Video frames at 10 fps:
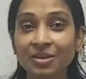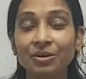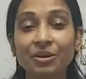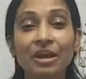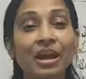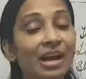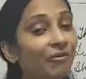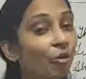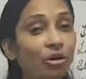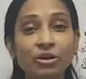Okay, I
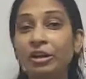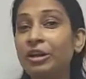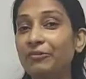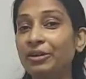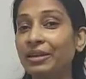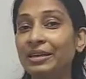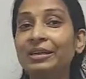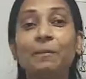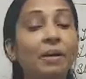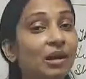have already defined
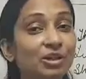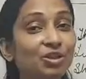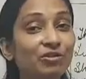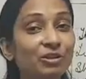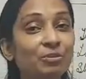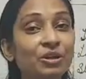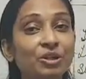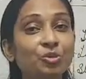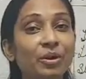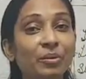the parts of
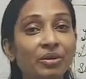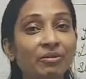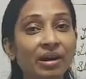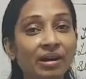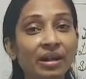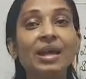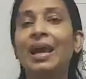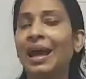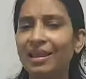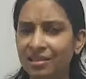speech to everyone,
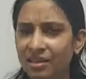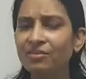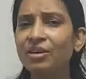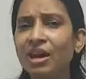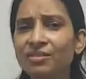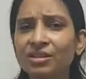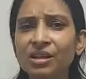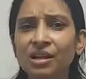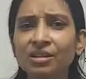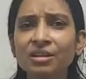and then we have
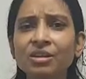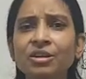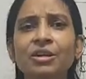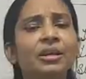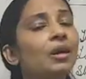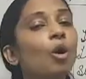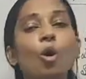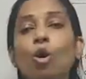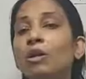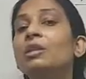started learning
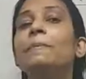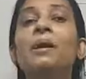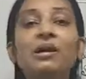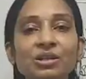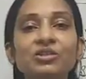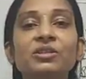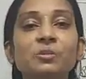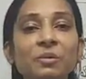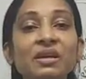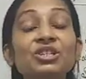all the parts of
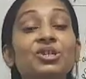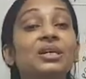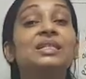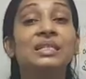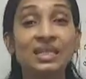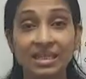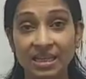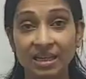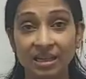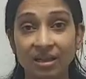speech in
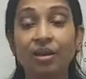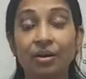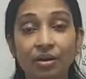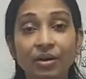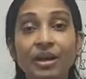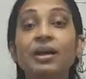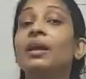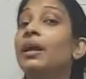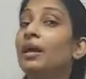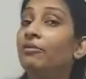detail.
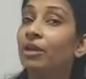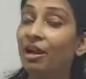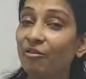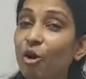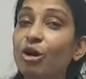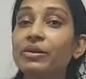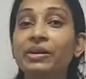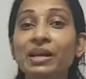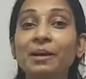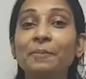Okay, we have
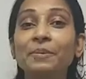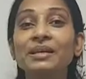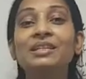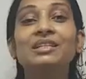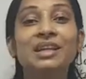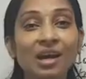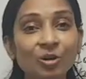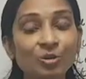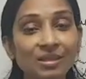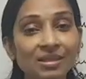already completed
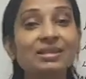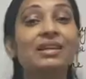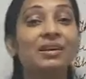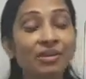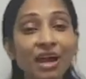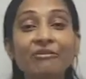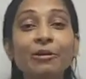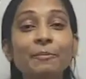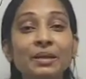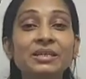nouns, then we have
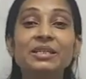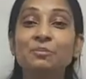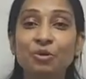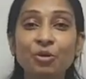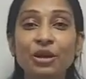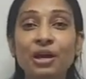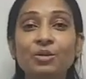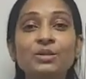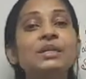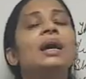completed
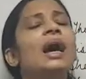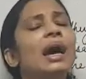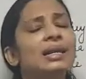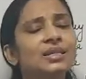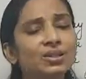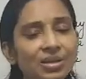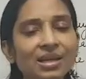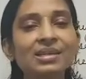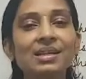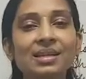pronouns, and in
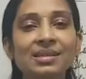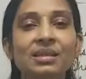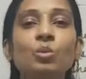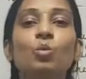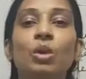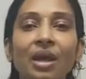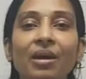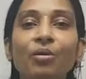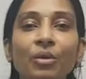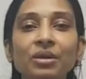today's lesson we
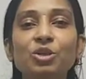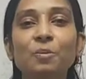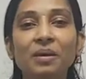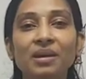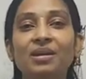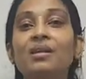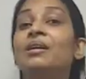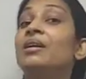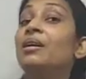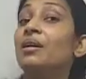are going to
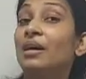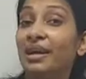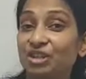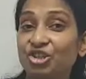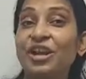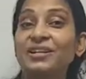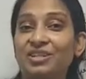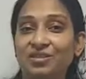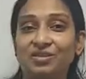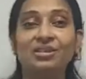begin
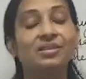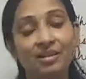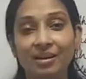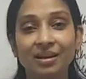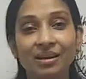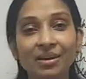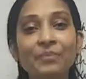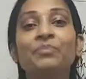adjectives. Clear?